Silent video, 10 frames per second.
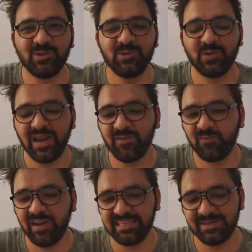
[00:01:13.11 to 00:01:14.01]
so you don't have
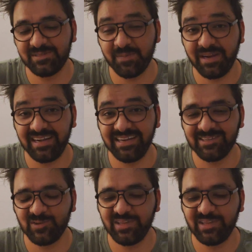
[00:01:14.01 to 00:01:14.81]
to flash them separately.